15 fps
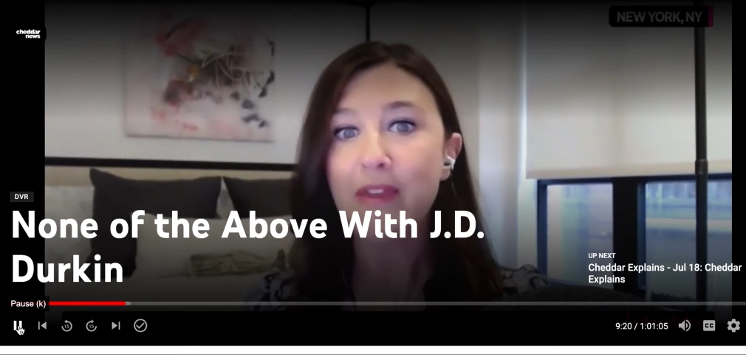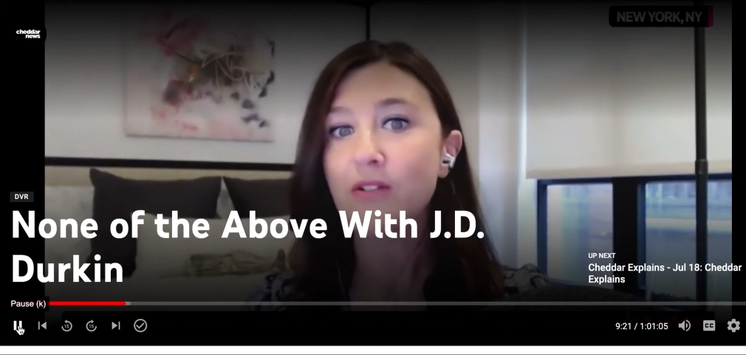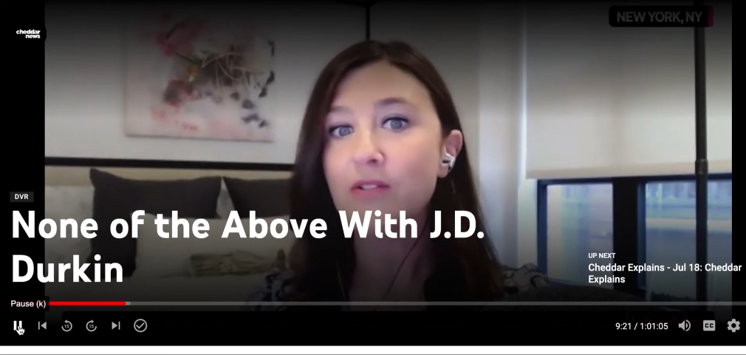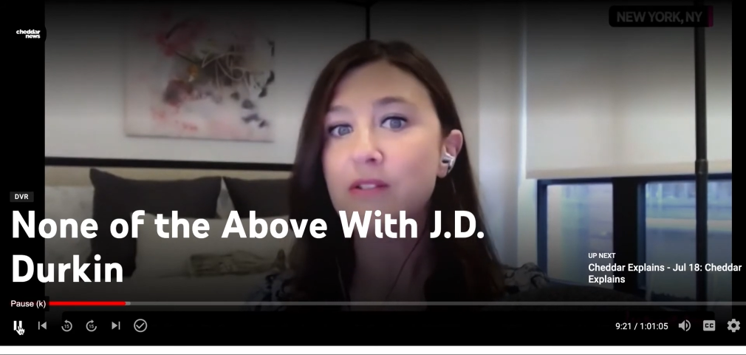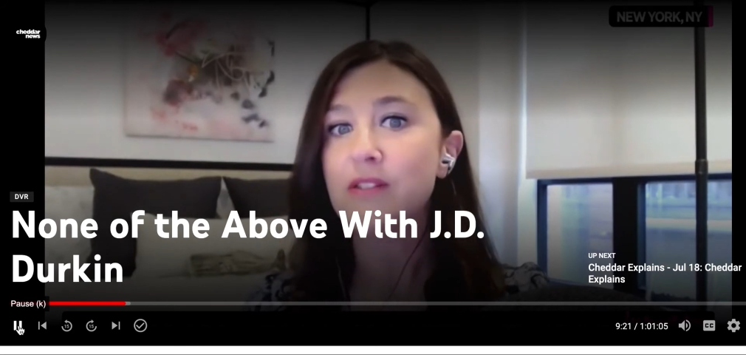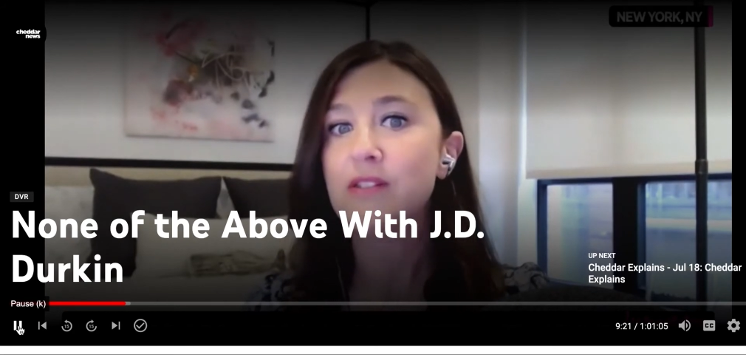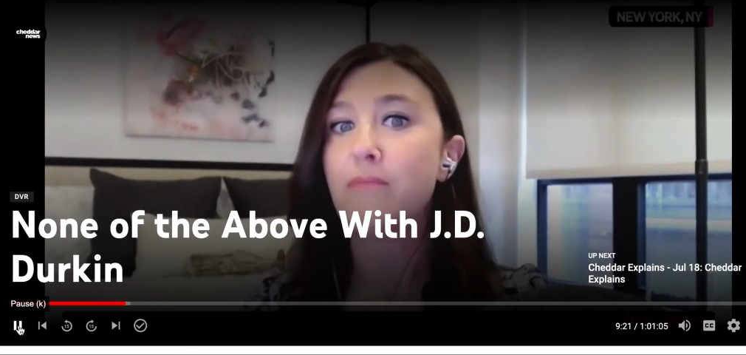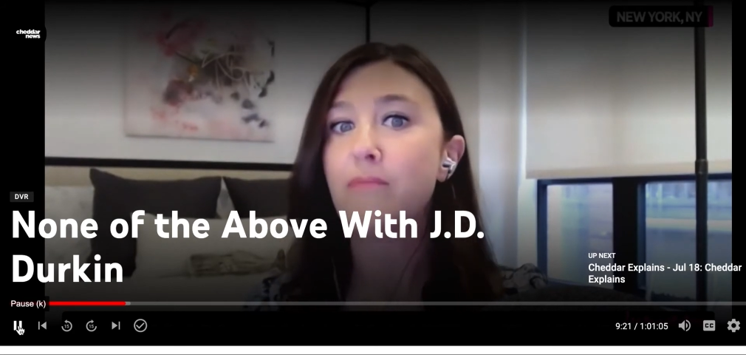
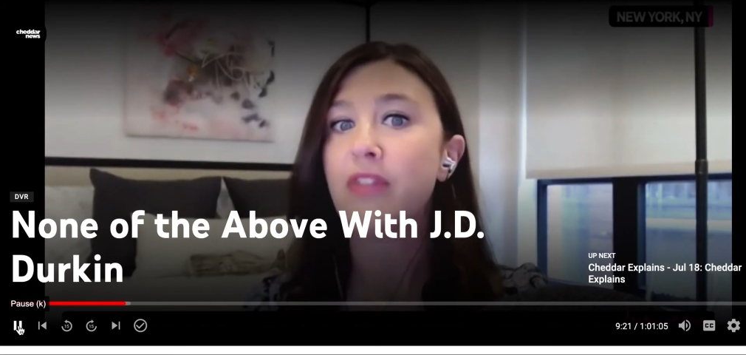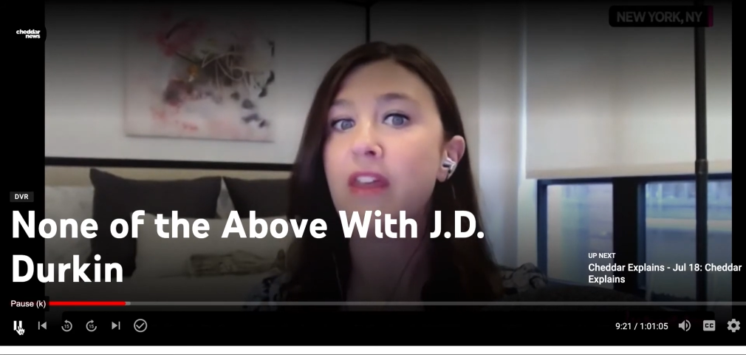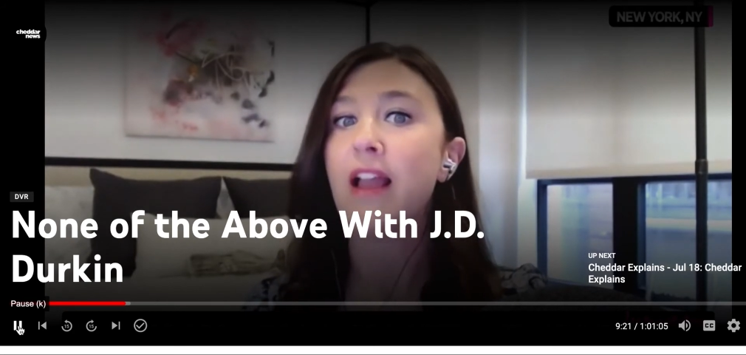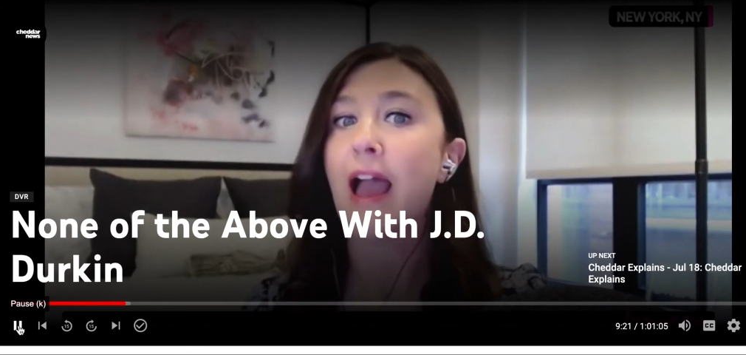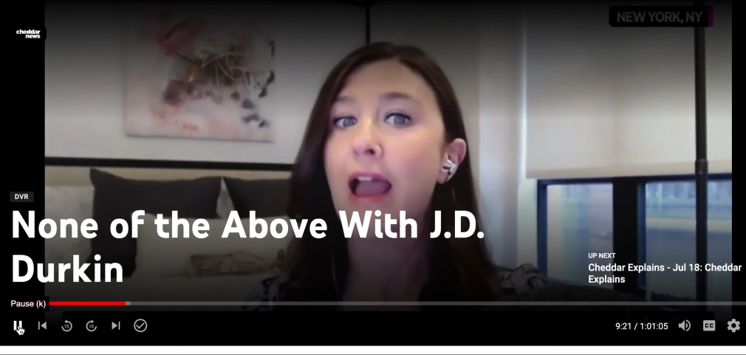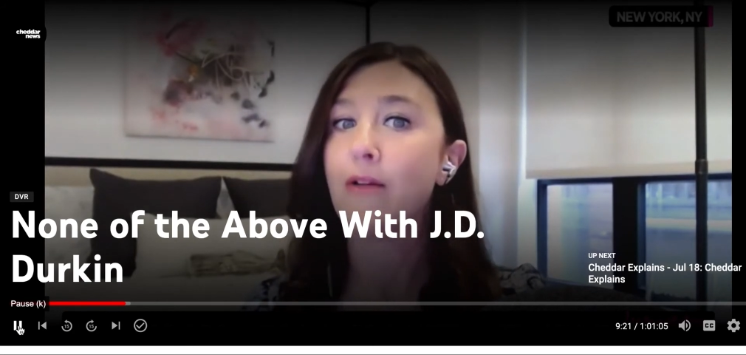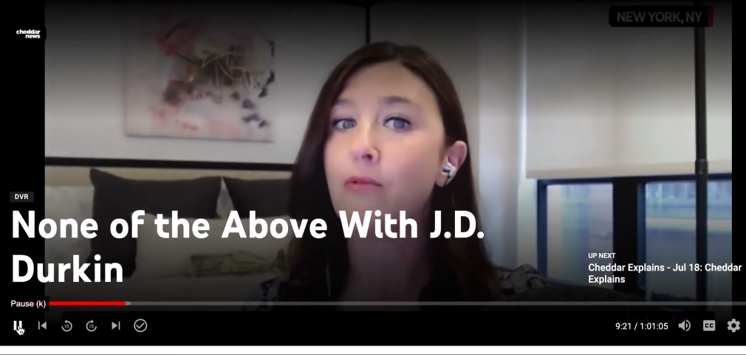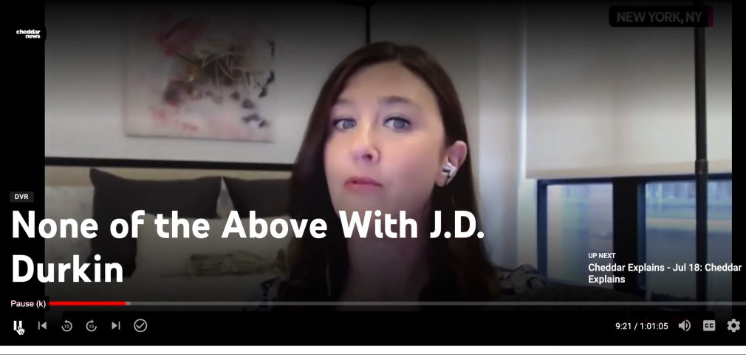there's
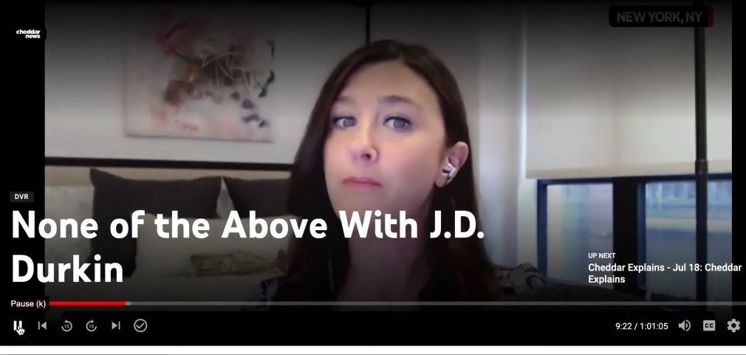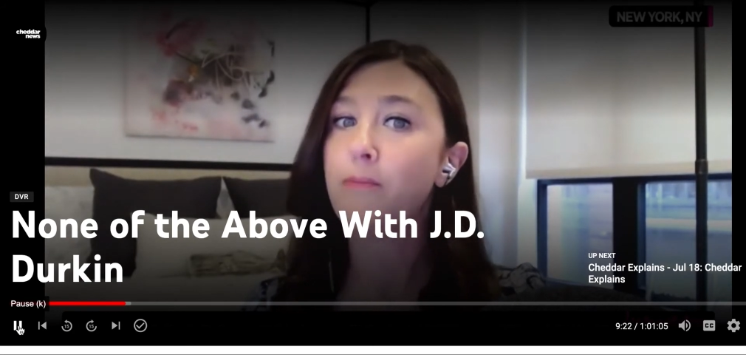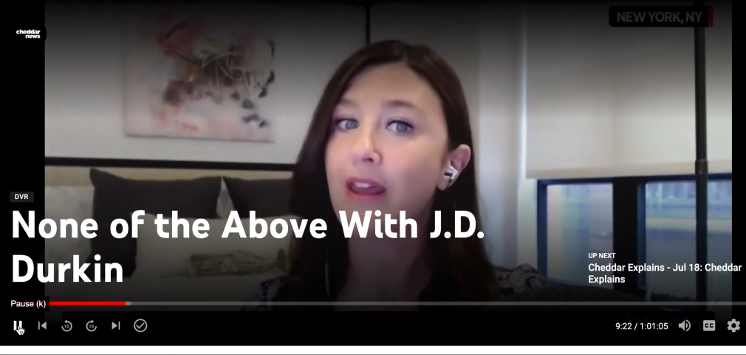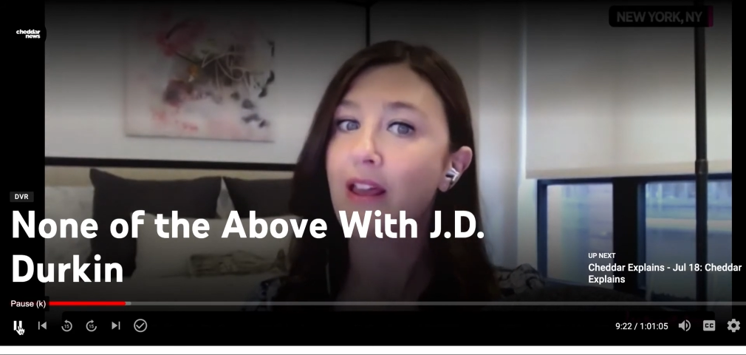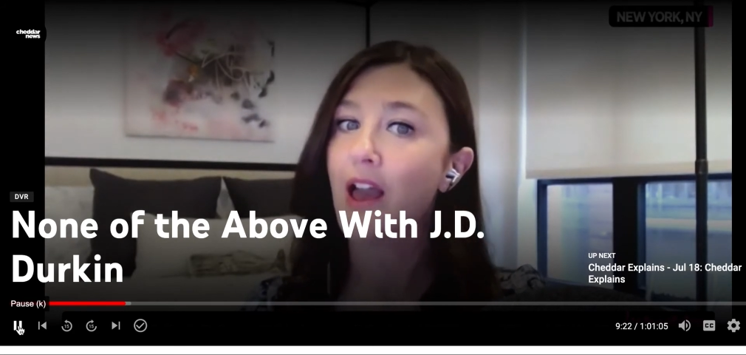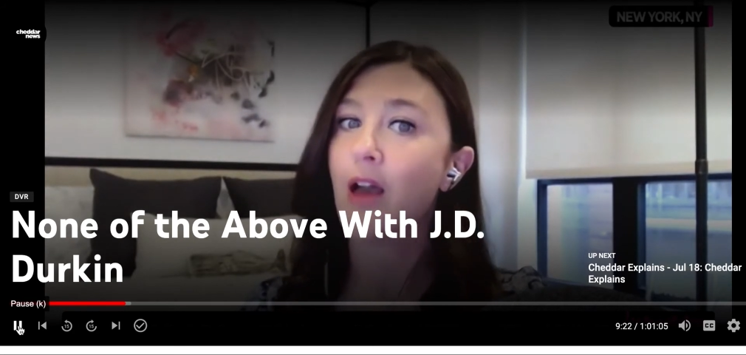something I will pick